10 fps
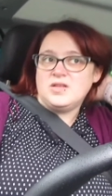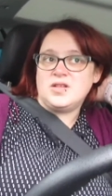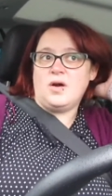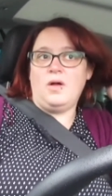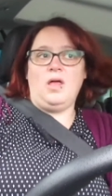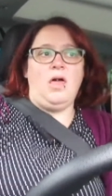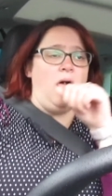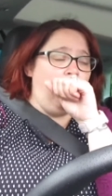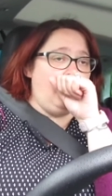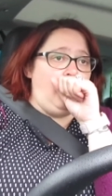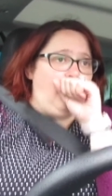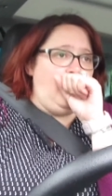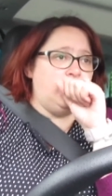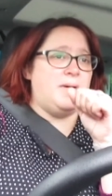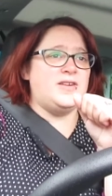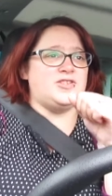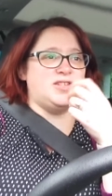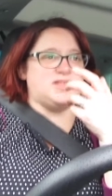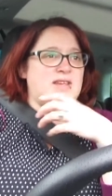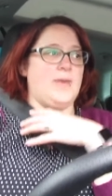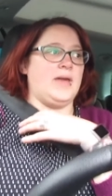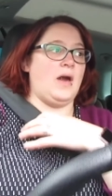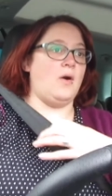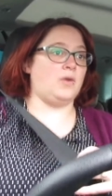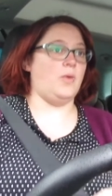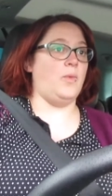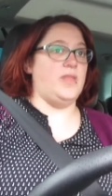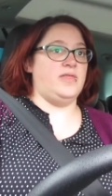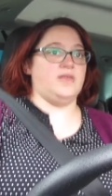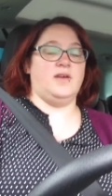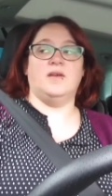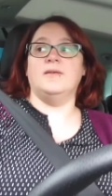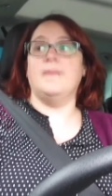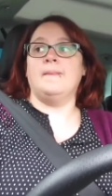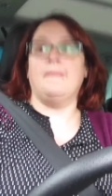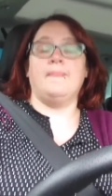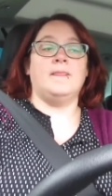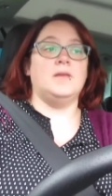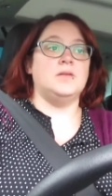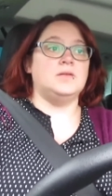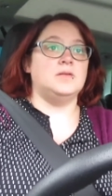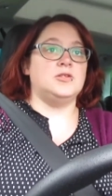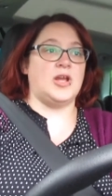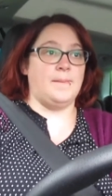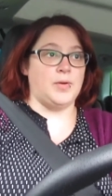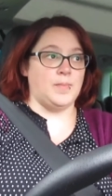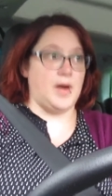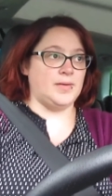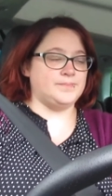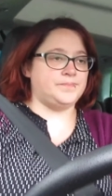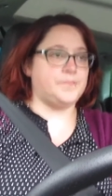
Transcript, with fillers: So I'm about to just see how I get on with the shampoo bar.